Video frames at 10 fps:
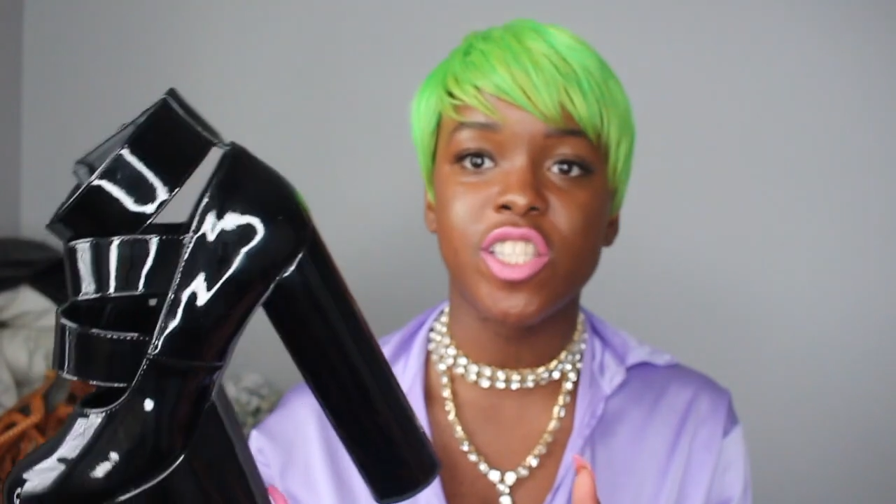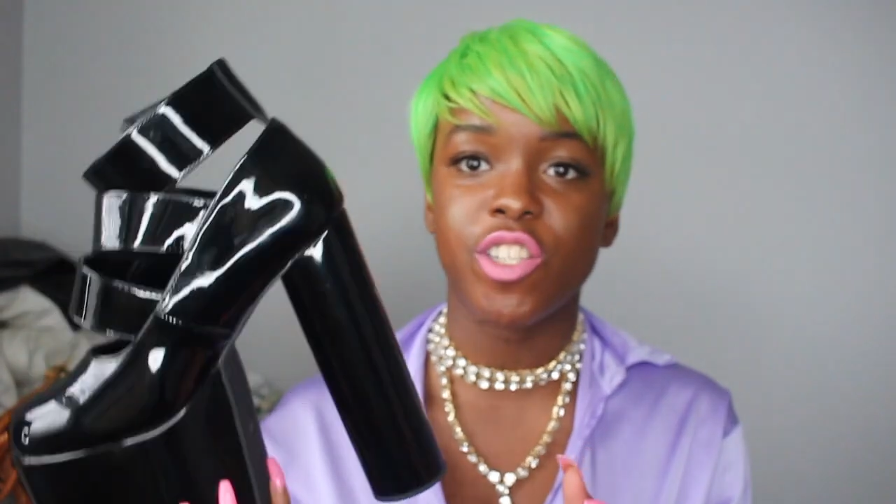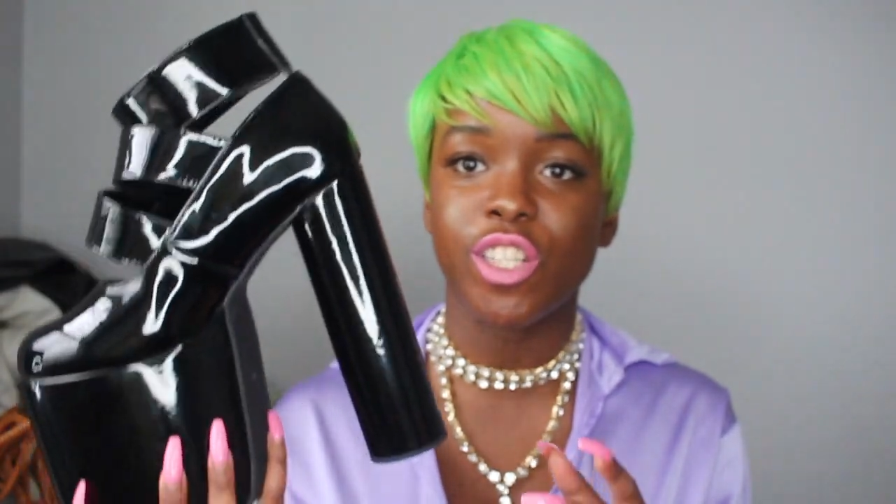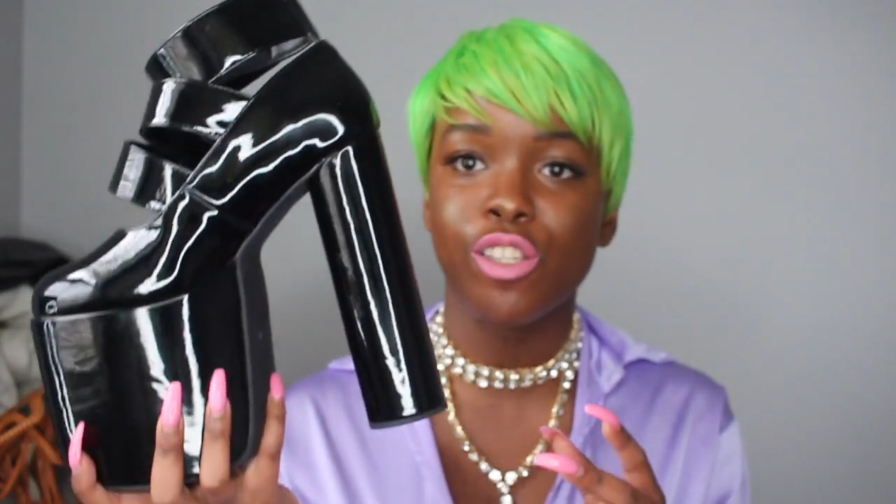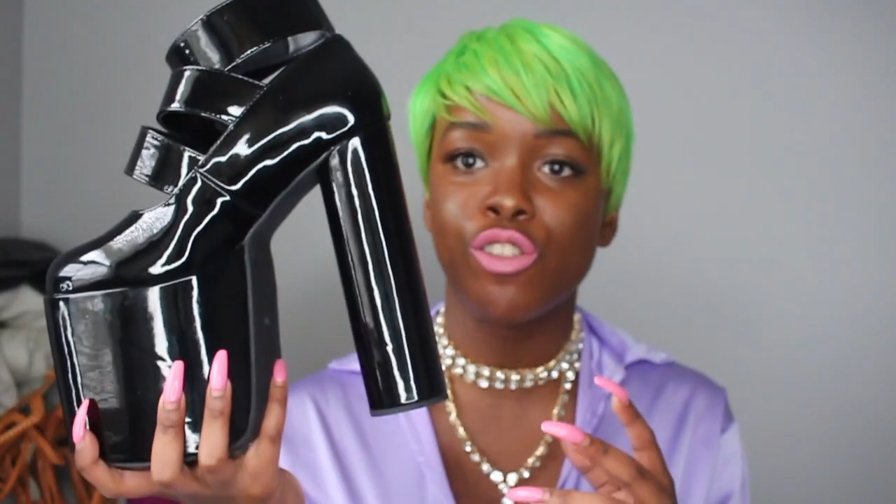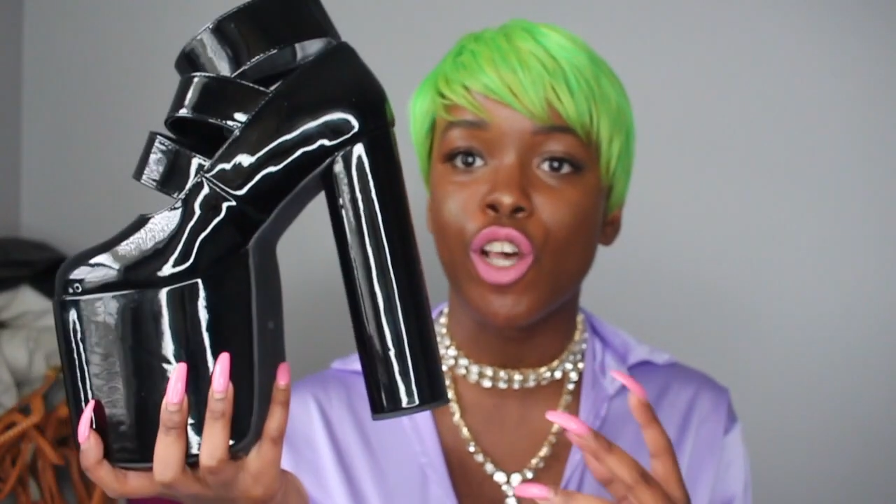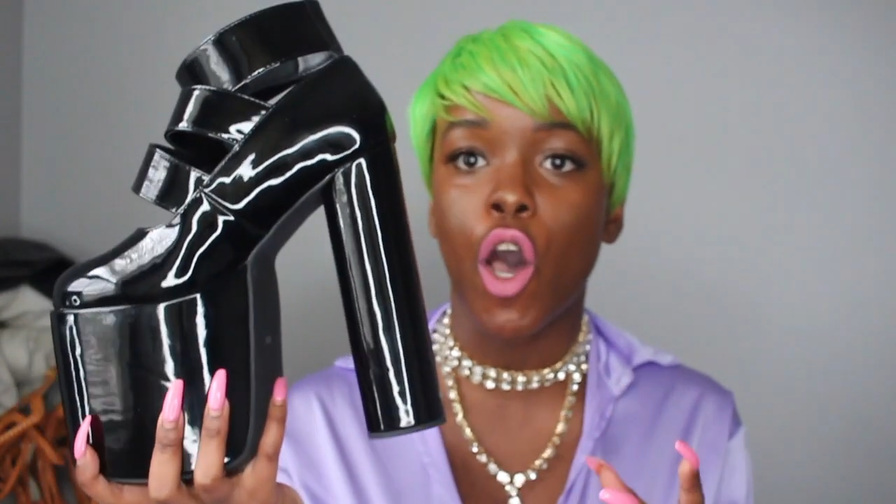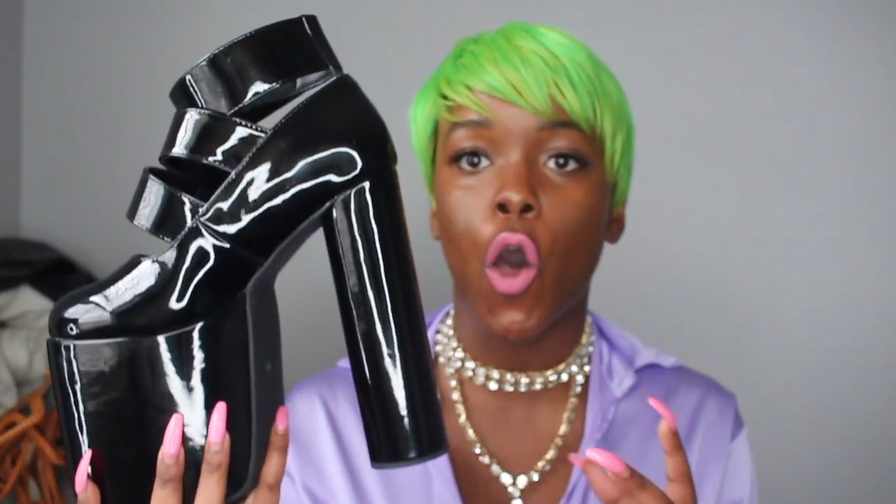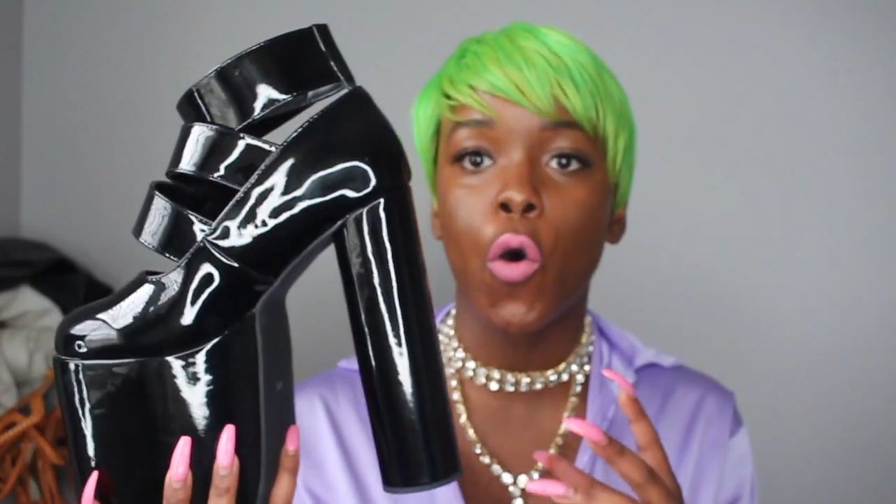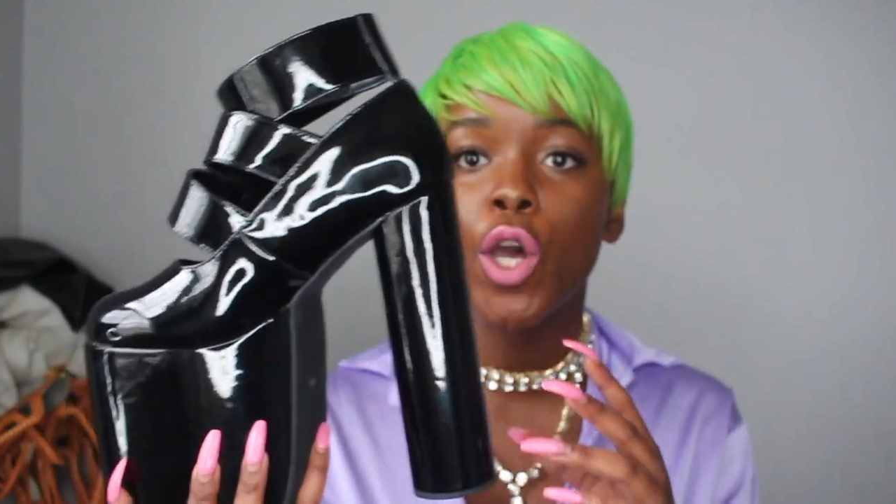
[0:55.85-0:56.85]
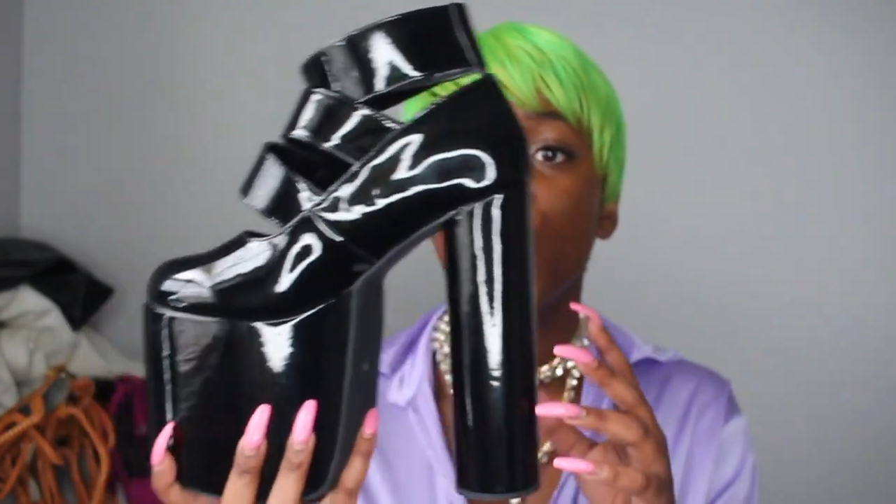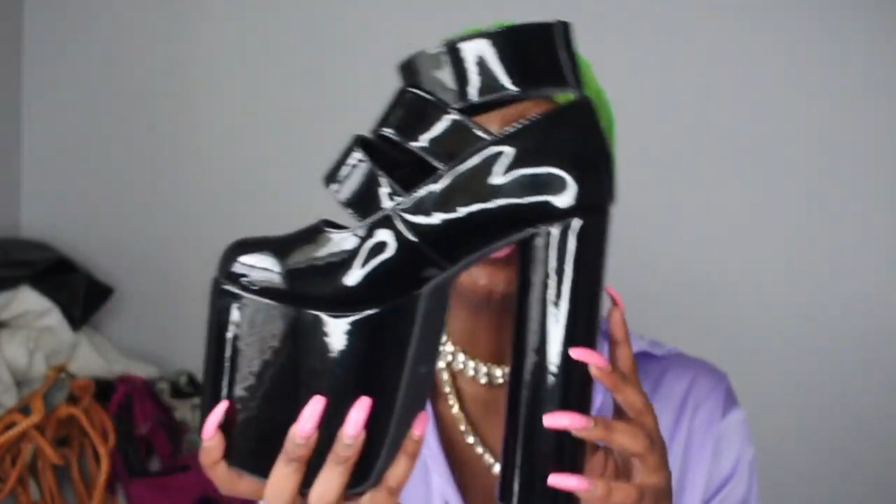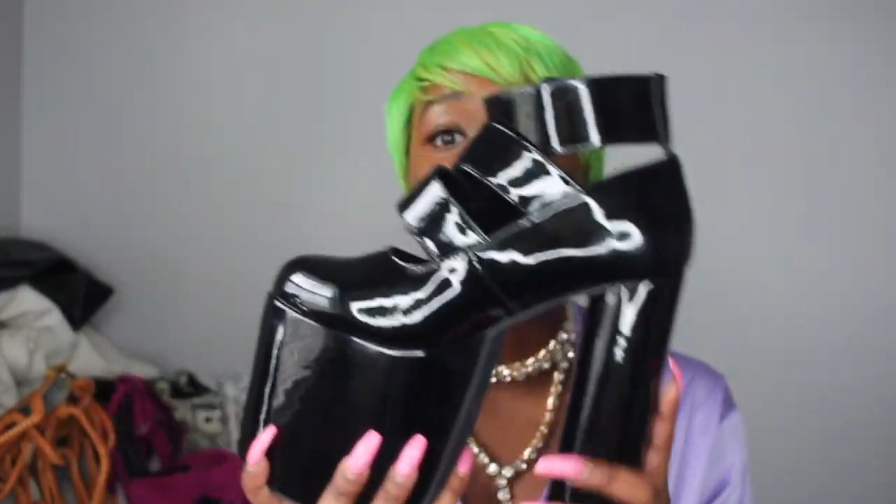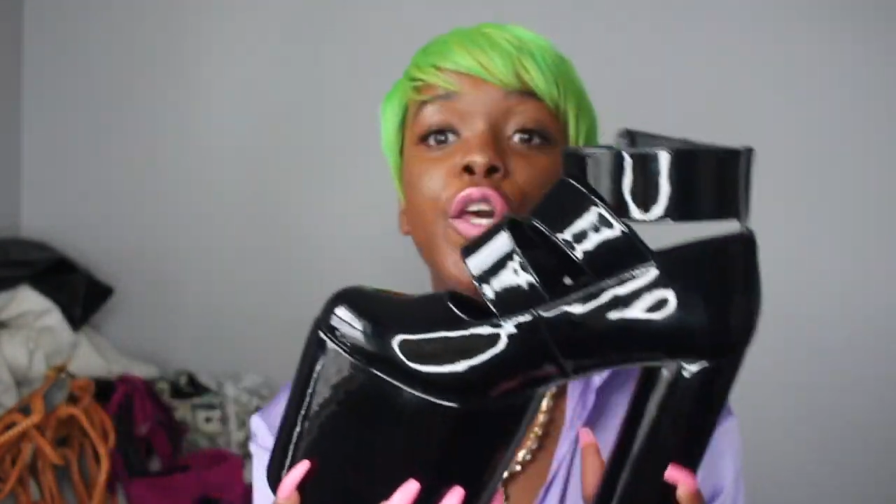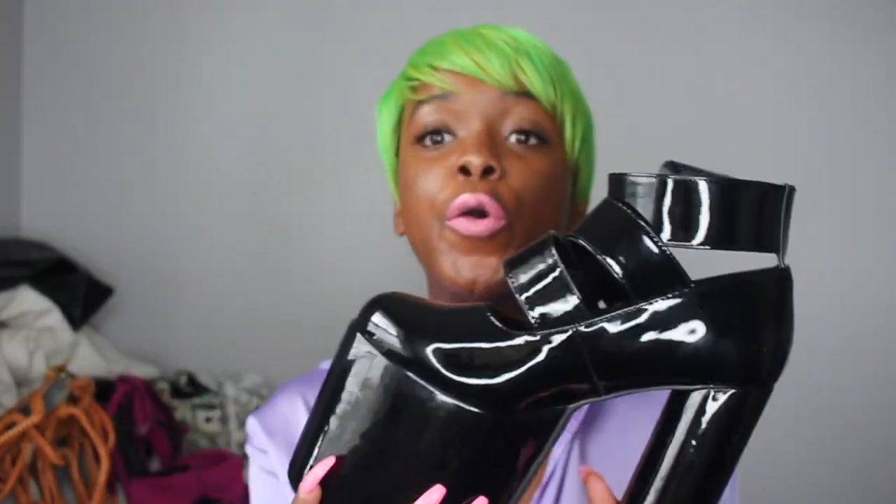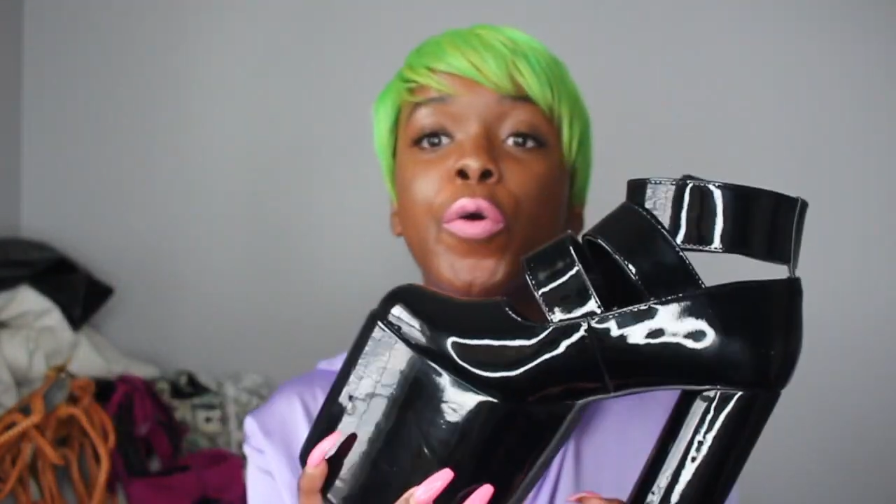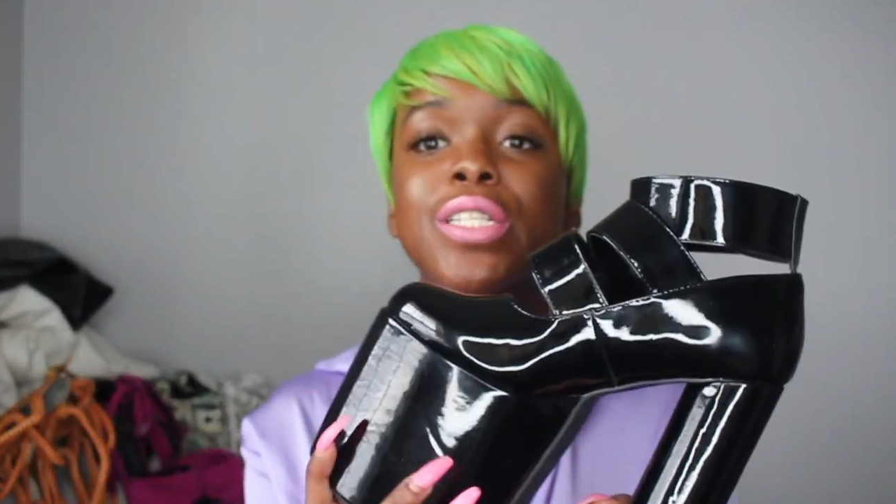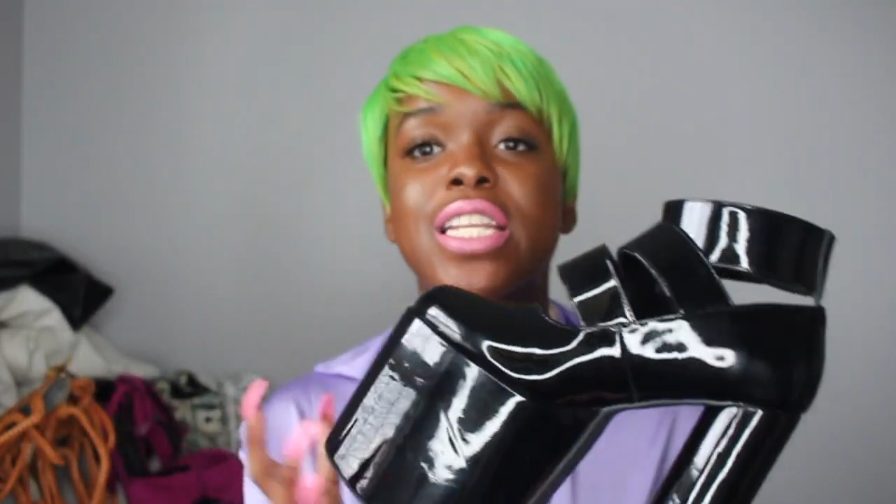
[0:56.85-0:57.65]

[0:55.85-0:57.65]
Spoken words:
they're just so huge.